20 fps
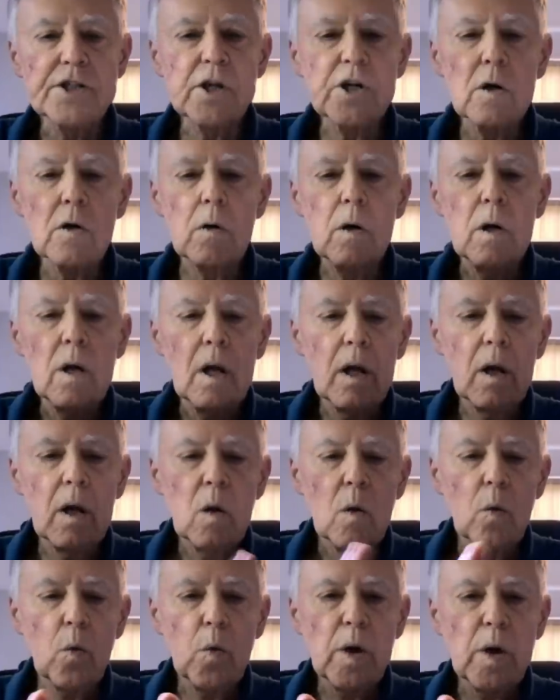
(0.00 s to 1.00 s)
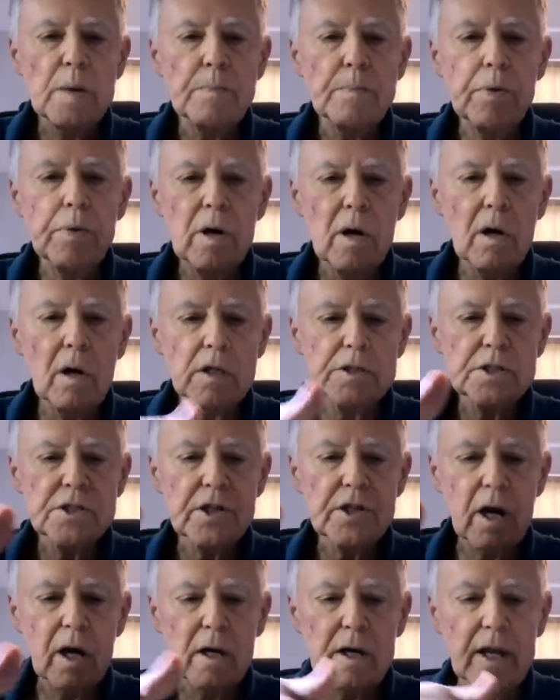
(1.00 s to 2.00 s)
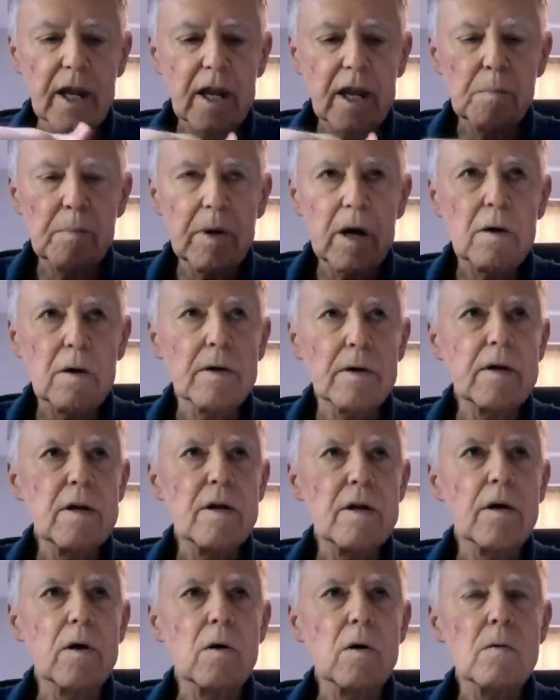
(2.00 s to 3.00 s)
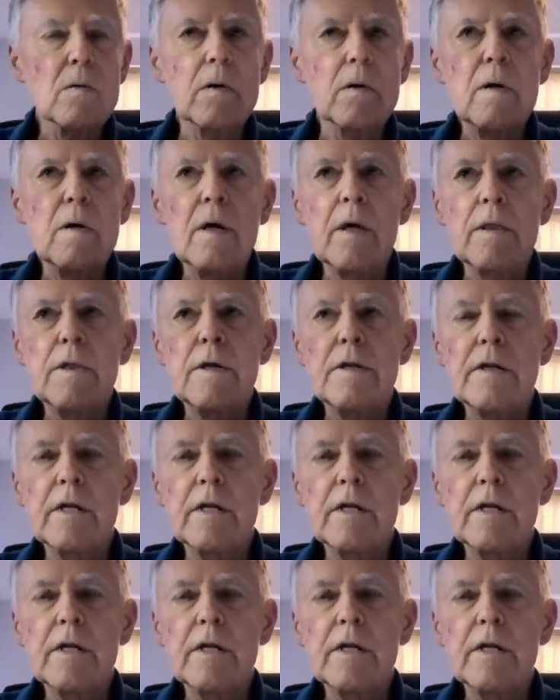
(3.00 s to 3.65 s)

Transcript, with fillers: And so when Paul's talking about, you know,